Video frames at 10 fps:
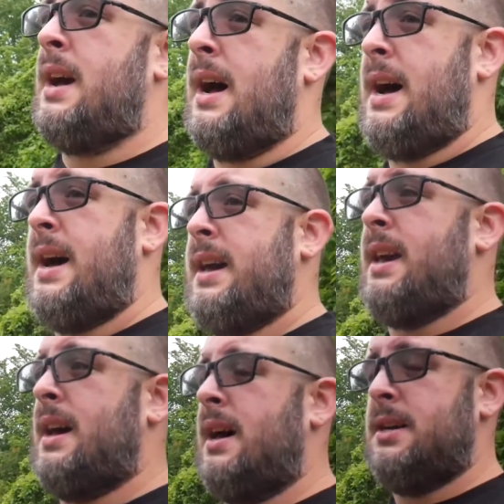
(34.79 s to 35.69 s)

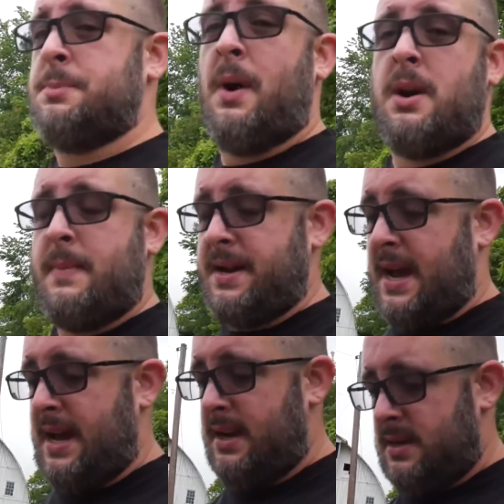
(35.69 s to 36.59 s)
As part of my
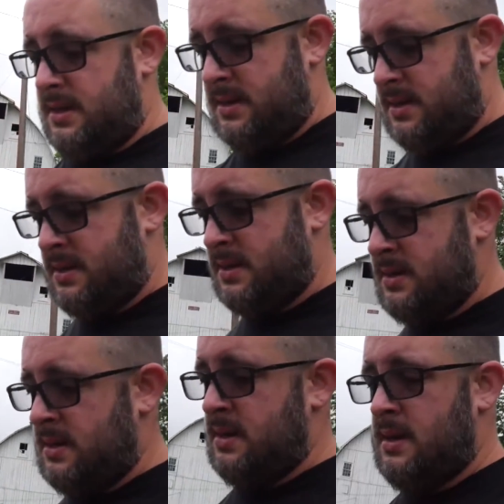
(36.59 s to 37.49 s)
diet,
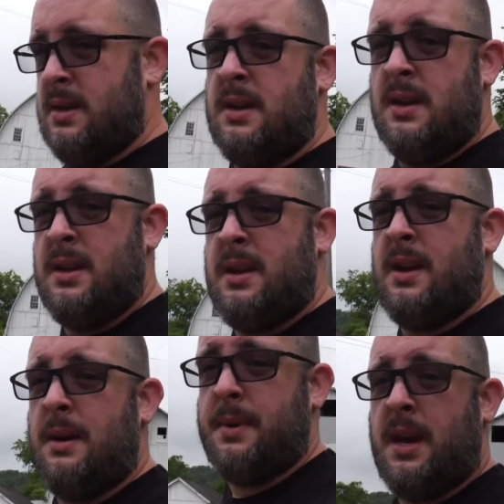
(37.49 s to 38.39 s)

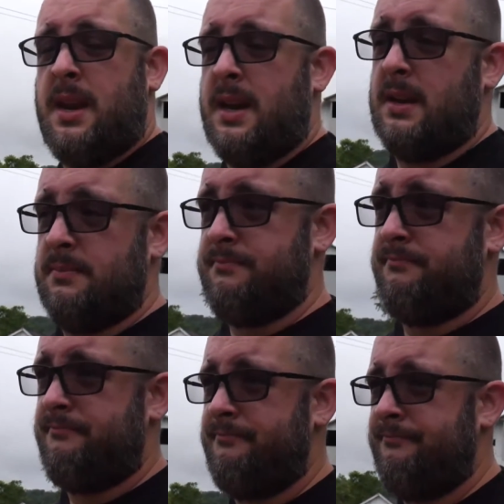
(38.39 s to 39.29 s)
I'm cutting
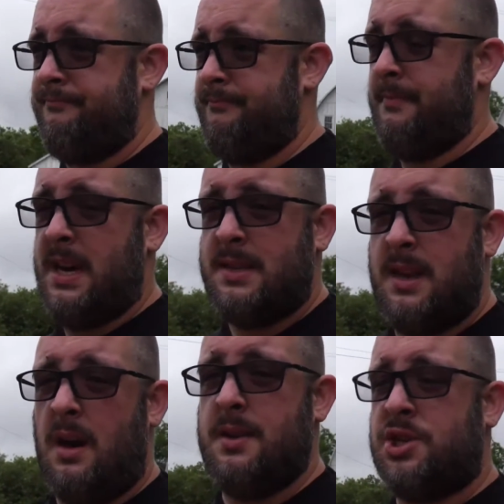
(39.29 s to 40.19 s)

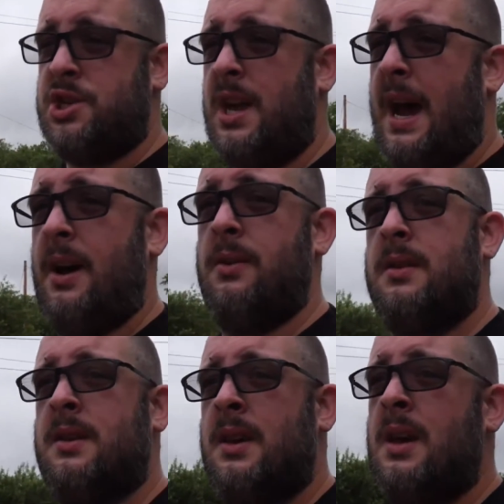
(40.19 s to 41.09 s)
basically all the shit out.
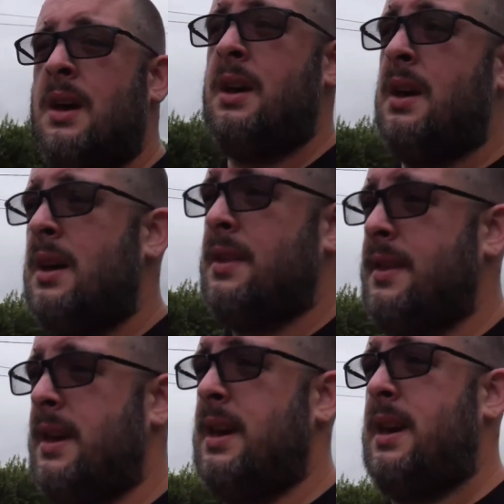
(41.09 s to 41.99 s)

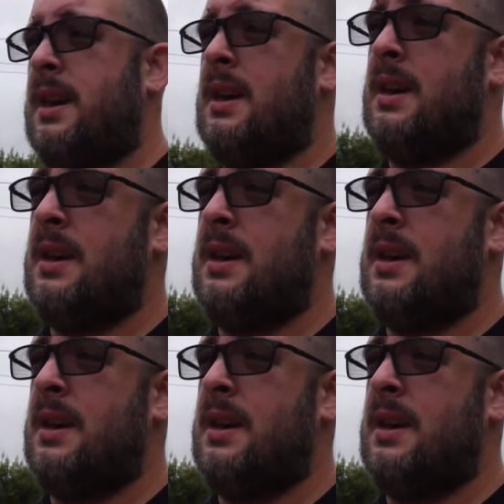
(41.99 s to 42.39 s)
The